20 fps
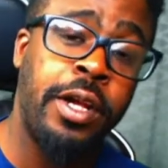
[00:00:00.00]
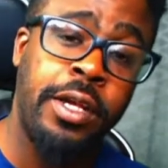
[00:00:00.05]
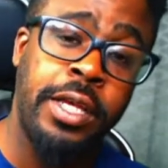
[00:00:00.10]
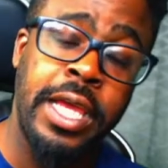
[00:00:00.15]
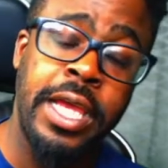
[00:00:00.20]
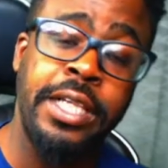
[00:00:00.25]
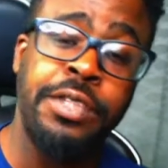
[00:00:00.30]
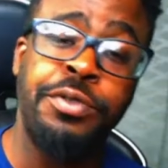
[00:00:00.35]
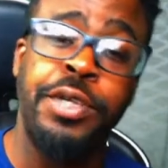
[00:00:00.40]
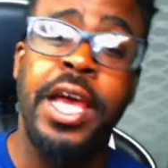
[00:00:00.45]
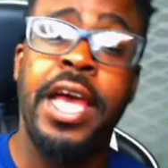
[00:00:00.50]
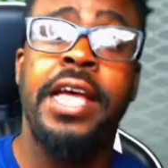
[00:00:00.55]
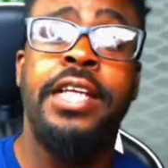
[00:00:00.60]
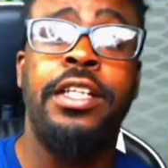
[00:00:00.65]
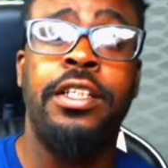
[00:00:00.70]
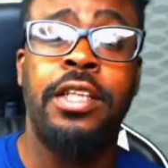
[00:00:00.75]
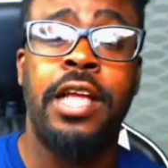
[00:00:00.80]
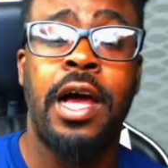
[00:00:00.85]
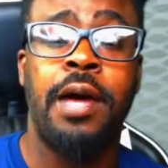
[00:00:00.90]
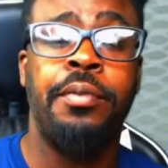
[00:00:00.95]
games we had in
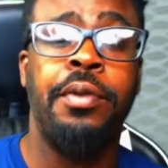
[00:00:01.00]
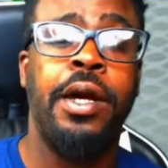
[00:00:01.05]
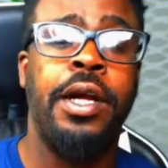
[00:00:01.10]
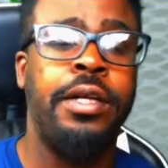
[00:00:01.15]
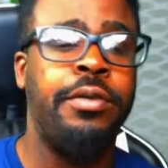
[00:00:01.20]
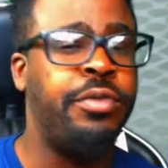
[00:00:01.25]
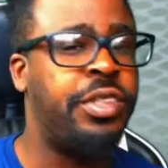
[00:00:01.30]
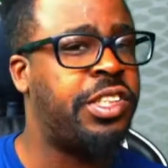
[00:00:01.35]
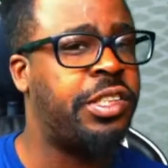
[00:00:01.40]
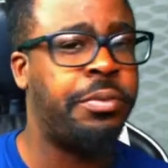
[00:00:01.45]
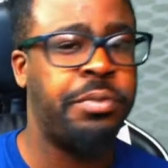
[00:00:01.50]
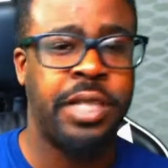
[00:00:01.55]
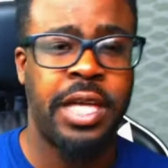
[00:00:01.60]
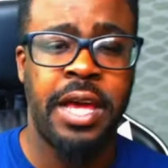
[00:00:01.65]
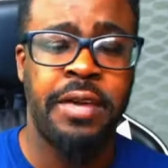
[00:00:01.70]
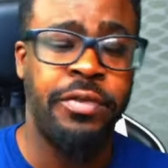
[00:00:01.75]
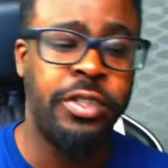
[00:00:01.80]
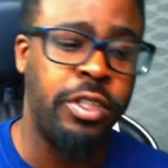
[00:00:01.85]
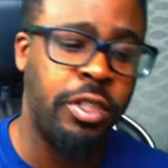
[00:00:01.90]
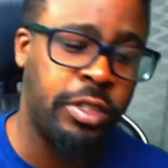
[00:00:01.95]
the library that we simply
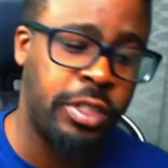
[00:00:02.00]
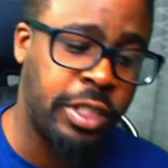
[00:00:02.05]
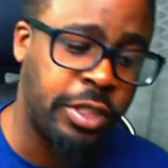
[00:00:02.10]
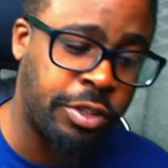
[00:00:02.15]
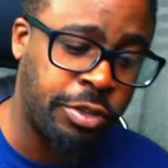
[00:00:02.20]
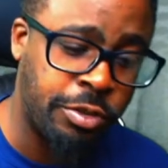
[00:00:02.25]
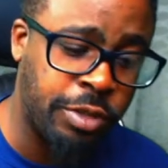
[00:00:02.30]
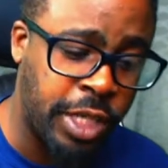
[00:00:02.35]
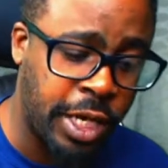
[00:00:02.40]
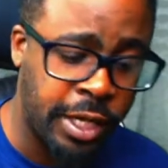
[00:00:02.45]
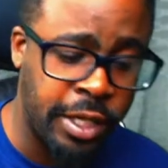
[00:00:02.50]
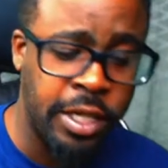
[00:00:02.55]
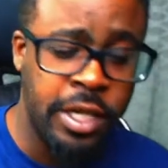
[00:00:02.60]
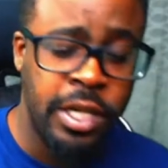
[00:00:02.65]
haven't looked at to yet.